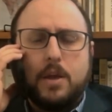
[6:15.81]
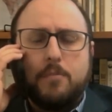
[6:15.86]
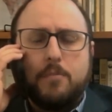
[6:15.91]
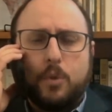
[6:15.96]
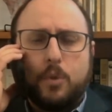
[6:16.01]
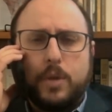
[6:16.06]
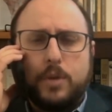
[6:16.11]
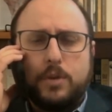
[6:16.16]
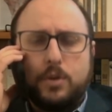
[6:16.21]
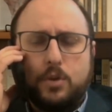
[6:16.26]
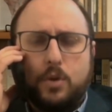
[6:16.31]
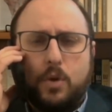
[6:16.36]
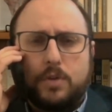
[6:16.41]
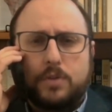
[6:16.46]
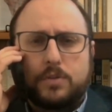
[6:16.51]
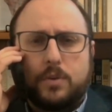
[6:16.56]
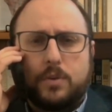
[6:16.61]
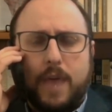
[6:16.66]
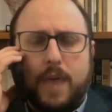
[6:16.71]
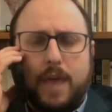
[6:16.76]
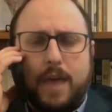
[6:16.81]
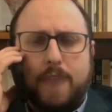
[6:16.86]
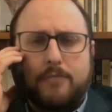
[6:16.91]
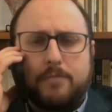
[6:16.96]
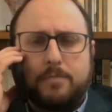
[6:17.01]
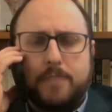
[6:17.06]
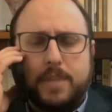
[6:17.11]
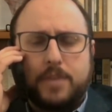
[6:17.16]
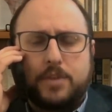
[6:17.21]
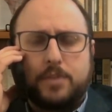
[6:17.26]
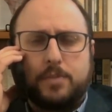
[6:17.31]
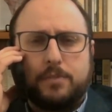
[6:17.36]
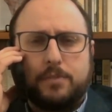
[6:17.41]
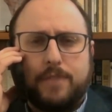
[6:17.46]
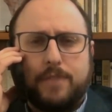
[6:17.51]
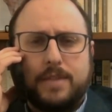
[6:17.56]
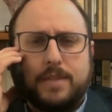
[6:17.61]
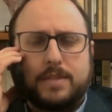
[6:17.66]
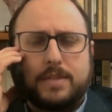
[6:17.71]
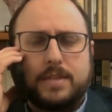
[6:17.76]
But we do also have impeachable
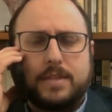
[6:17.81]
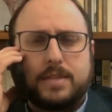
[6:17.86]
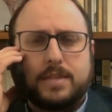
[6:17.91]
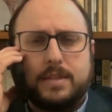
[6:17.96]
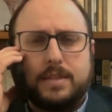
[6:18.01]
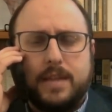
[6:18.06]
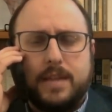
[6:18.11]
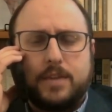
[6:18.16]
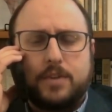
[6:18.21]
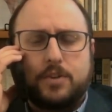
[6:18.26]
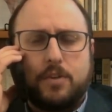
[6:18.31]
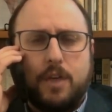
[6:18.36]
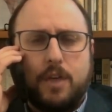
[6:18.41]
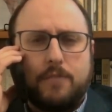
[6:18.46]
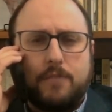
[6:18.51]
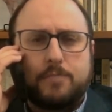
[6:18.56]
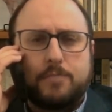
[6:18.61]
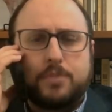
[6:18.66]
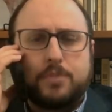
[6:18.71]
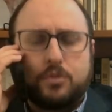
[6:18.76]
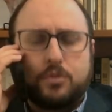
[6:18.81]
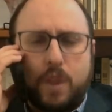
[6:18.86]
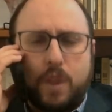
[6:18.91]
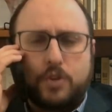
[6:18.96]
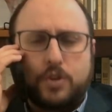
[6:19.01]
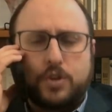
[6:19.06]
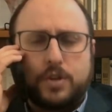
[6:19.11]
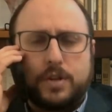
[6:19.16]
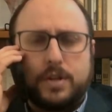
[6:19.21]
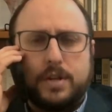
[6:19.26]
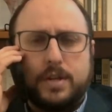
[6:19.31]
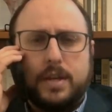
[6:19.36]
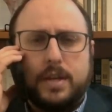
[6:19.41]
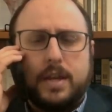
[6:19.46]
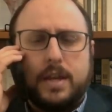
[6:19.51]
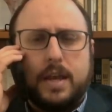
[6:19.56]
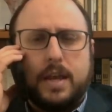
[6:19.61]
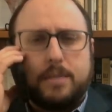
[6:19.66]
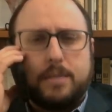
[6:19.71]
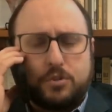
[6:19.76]
offenses in the nature of obstruction,
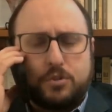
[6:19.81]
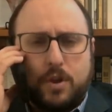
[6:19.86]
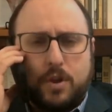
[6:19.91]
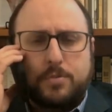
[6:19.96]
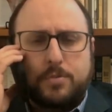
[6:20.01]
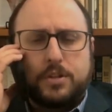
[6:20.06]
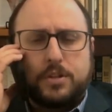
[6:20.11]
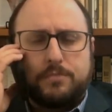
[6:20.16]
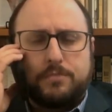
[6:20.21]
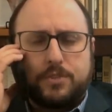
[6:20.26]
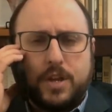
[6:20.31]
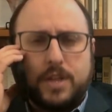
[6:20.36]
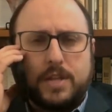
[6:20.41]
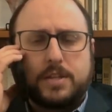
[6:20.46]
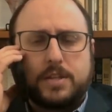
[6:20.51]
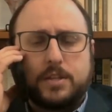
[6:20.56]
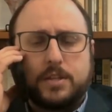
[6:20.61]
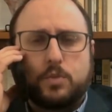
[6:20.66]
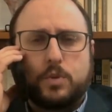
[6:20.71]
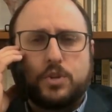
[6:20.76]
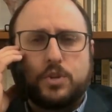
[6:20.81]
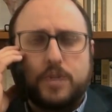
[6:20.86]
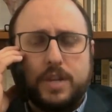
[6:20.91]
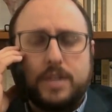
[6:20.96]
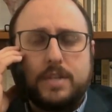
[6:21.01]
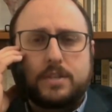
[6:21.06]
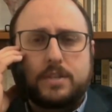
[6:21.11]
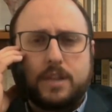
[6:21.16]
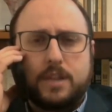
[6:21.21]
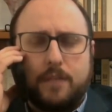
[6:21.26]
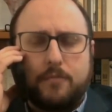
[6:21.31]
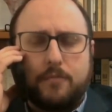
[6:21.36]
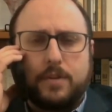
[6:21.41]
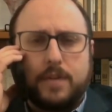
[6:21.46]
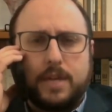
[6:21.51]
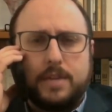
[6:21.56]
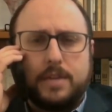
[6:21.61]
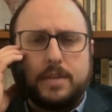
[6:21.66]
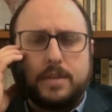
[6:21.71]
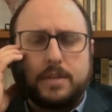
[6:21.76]
obstruction of justice, which is covered
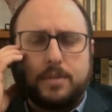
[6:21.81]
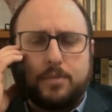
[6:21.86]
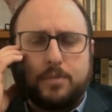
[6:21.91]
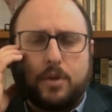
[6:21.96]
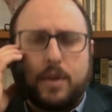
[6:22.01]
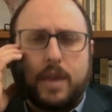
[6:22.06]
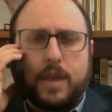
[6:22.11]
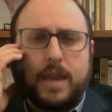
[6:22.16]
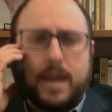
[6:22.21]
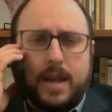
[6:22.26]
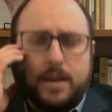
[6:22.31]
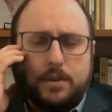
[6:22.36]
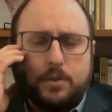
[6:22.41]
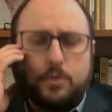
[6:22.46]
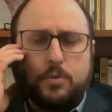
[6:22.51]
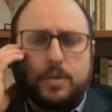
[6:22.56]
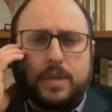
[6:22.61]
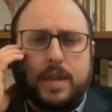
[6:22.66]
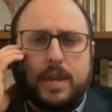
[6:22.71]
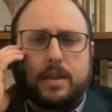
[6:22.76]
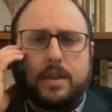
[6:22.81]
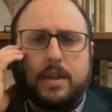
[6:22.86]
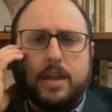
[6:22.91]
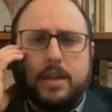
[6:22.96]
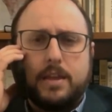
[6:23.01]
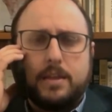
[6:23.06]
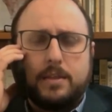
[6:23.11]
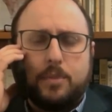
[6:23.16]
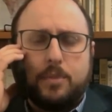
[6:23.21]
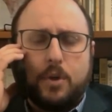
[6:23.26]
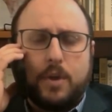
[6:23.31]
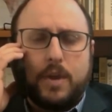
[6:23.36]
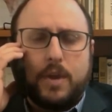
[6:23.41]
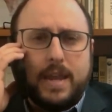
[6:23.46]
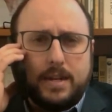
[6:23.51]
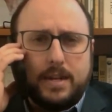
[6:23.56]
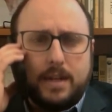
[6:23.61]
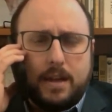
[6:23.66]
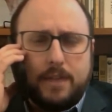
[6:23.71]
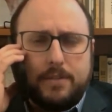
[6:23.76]
in this book. And I do think the book
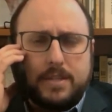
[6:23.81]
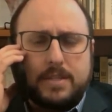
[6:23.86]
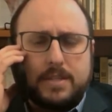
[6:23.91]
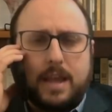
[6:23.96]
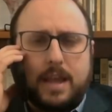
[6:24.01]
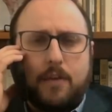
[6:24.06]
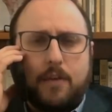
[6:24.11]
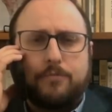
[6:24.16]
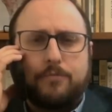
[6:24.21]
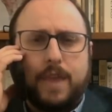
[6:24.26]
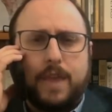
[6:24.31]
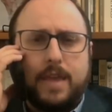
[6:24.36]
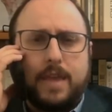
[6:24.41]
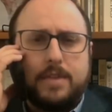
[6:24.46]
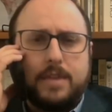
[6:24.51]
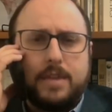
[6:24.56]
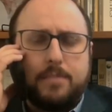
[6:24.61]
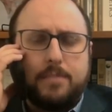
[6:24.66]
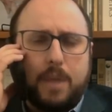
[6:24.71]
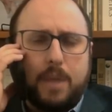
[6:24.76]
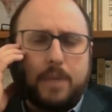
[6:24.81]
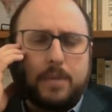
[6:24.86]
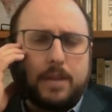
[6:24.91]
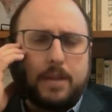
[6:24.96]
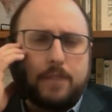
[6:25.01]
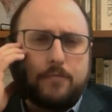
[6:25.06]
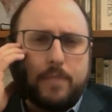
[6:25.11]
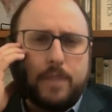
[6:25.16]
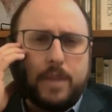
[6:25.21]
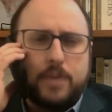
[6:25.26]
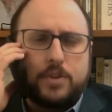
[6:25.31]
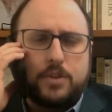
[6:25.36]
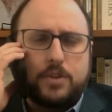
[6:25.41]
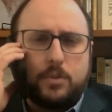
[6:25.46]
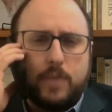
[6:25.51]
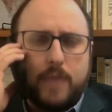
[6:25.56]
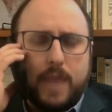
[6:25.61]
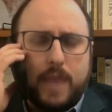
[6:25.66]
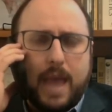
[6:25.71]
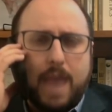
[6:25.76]
in and of itself and the public information
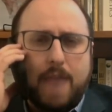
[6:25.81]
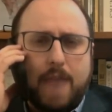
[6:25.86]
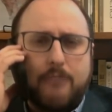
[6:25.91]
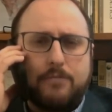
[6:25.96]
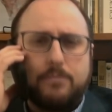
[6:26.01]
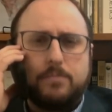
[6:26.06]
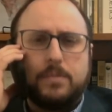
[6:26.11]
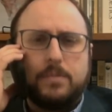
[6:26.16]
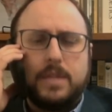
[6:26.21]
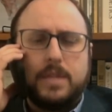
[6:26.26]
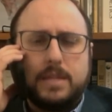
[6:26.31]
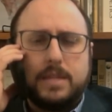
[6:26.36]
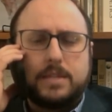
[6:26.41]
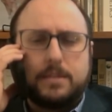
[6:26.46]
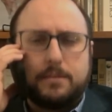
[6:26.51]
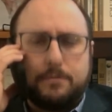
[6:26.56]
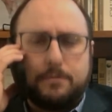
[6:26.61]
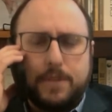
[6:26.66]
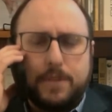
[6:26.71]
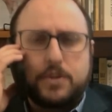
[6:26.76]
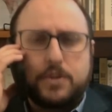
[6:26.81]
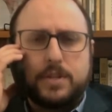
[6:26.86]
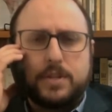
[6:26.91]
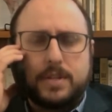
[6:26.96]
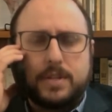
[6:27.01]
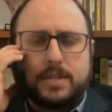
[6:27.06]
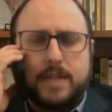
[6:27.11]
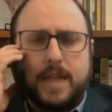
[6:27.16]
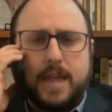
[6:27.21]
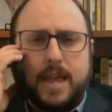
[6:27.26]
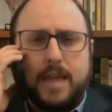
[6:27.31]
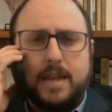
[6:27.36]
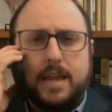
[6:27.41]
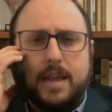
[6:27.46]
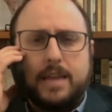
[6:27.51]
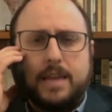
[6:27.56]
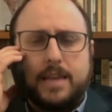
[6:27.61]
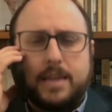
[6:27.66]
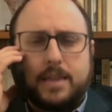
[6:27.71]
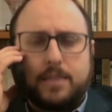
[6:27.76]
that we have is sufficient to say
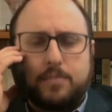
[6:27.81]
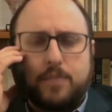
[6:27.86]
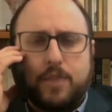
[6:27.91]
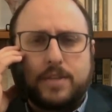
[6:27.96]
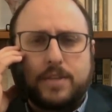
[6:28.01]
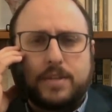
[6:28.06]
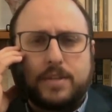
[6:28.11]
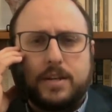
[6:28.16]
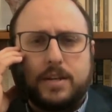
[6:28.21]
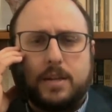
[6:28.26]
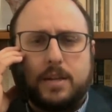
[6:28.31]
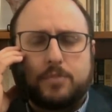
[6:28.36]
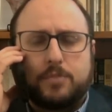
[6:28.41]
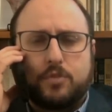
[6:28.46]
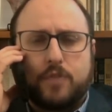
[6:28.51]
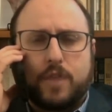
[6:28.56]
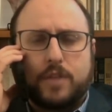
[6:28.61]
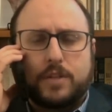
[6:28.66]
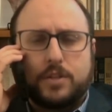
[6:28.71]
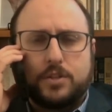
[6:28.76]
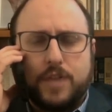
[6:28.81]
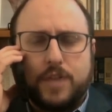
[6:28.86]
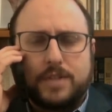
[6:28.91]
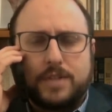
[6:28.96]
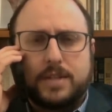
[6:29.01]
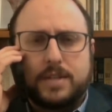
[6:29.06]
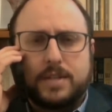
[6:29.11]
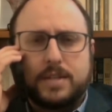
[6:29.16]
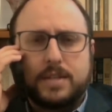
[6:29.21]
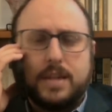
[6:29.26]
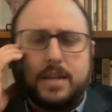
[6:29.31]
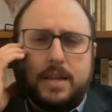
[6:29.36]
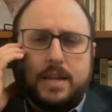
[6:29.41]
that the president obstructed justice.